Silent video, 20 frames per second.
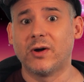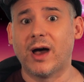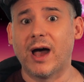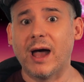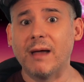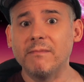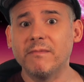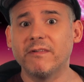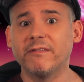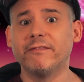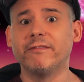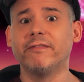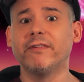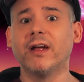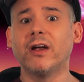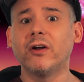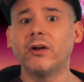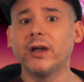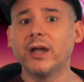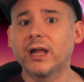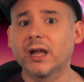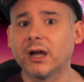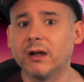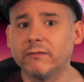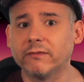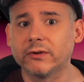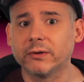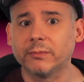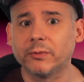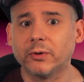I'm very
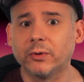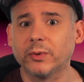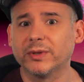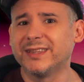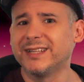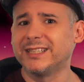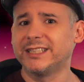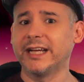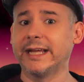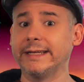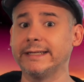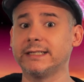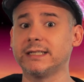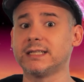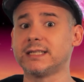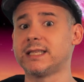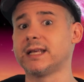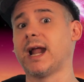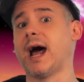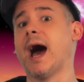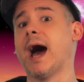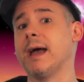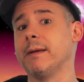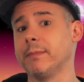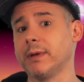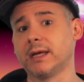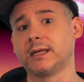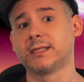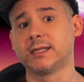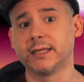comfortable with the changes that I
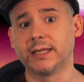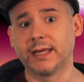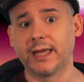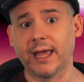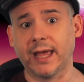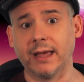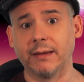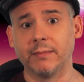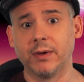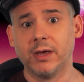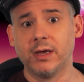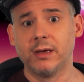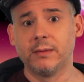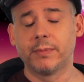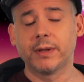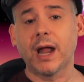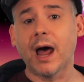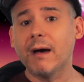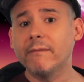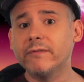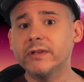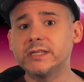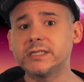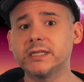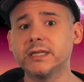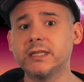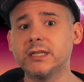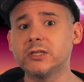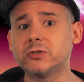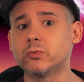make to the game. But
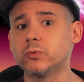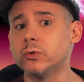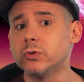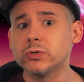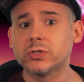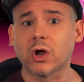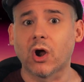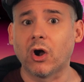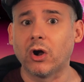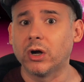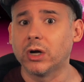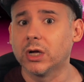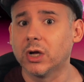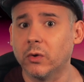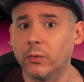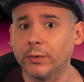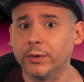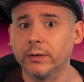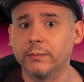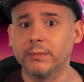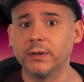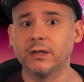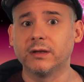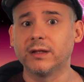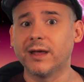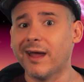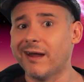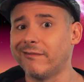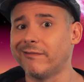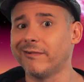obviously these rules aren't going to be
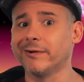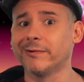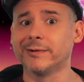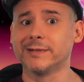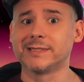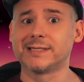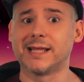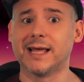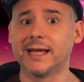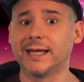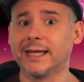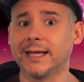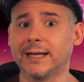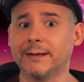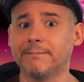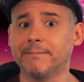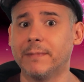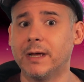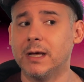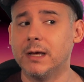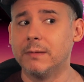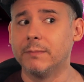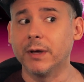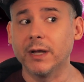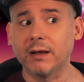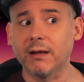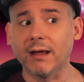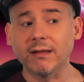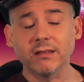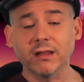to everyone's liking.
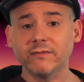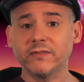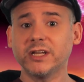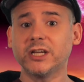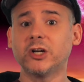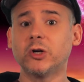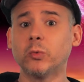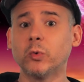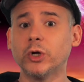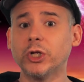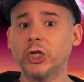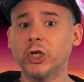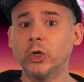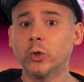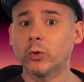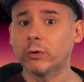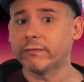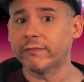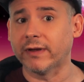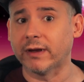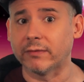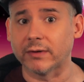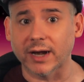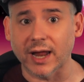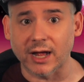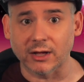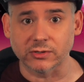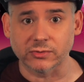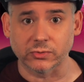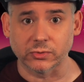But I'd love to hear what your favorite
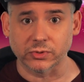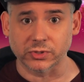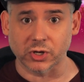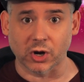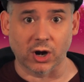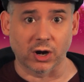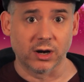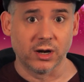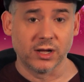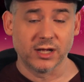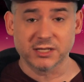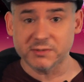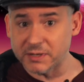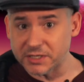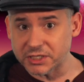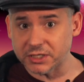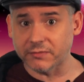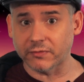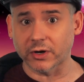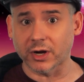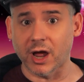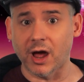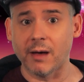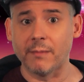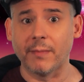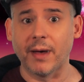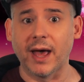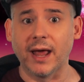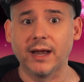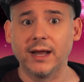house rules are, especially for
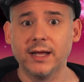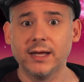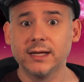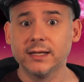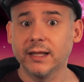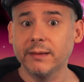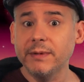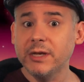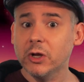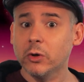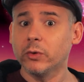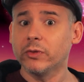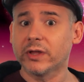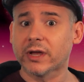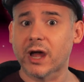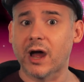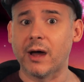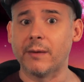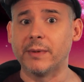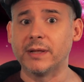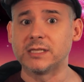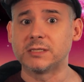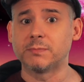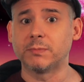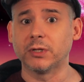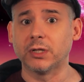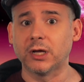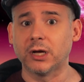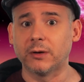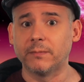combat. Let me know in the comments
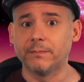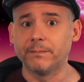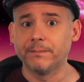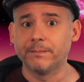below.